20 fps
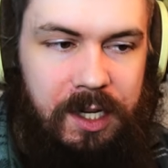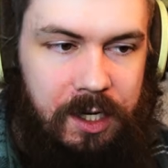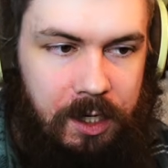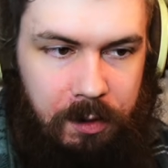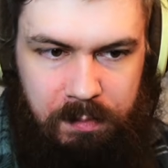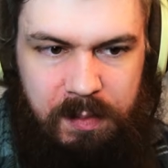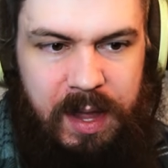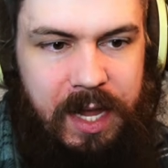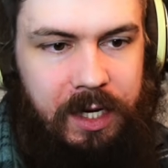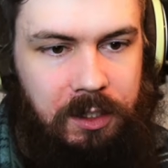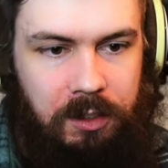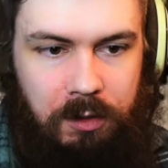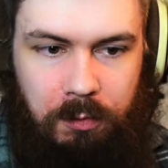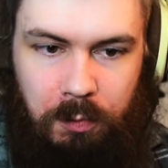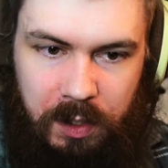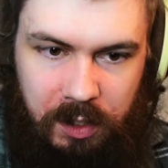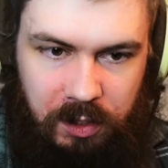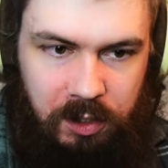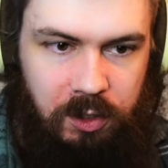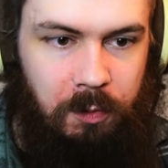in a mix
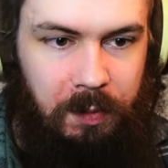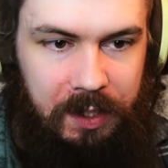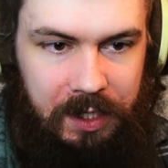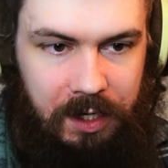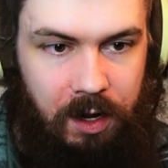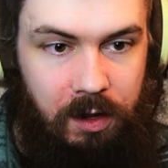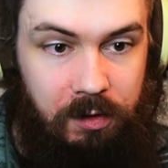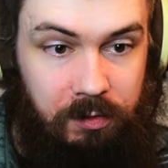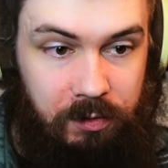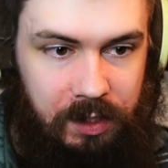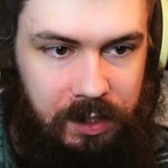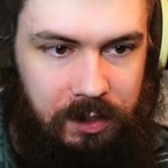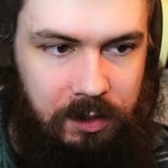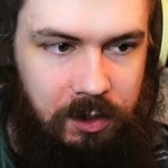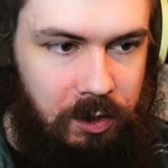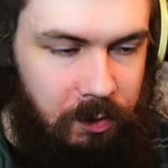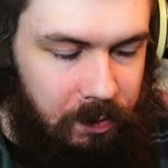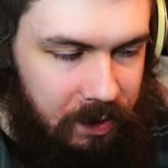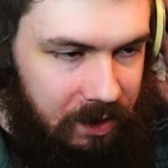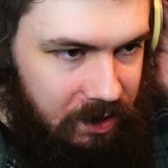with so many other
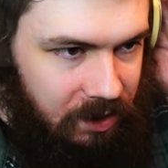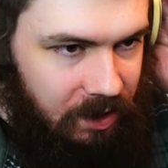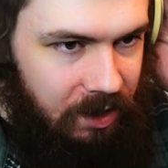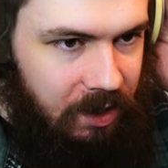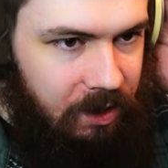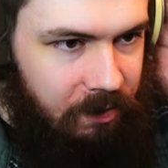instruments.